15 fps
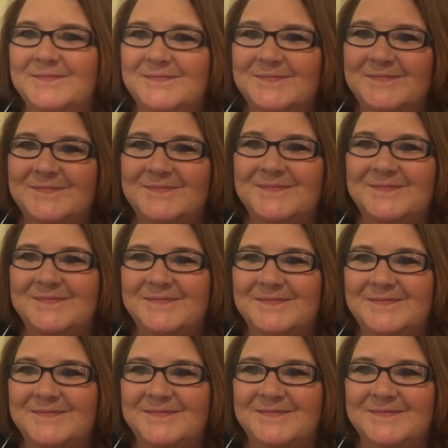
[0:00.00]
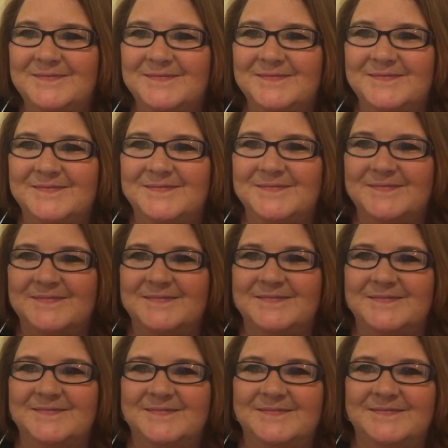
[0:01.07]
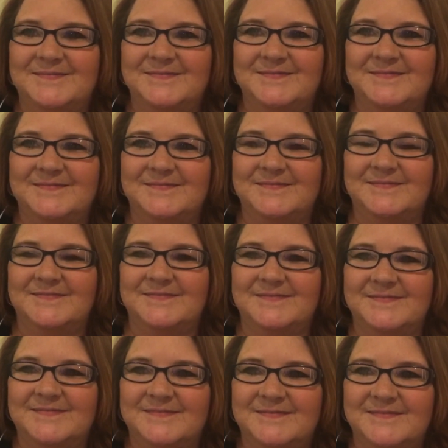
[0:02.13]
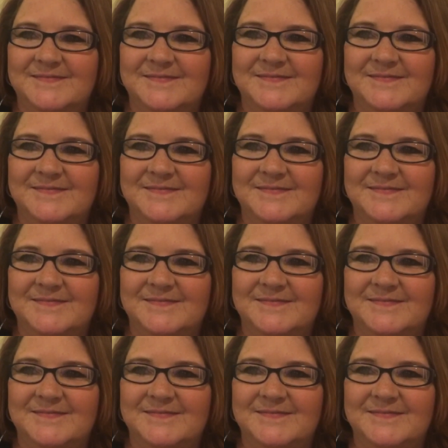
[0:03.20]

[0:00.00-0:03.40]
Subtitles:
This person isn't speaking.